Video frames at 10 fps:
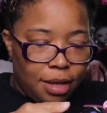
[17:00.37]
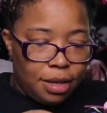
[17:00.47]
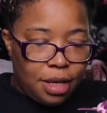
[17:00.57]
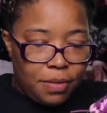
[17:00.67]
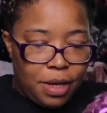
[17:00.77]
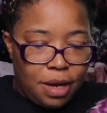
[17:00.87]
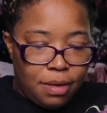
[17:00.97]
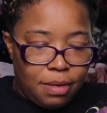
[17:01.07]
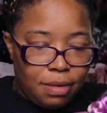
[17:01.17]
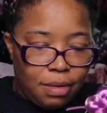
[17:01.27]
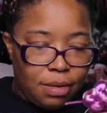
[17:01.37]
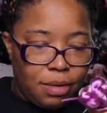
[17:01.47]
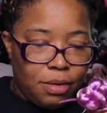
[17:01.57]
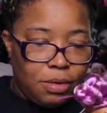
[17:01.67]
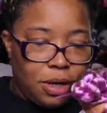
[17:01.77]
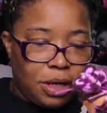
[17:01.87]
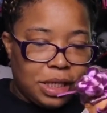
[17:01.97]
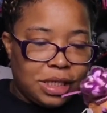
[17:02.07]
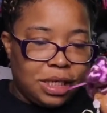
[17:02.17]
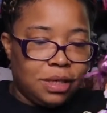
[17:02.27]
There we go. Oh, girl,
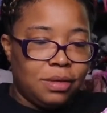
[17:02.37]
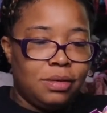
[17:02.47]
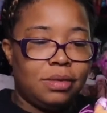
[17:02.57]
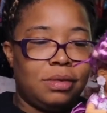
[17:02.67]
that's cute.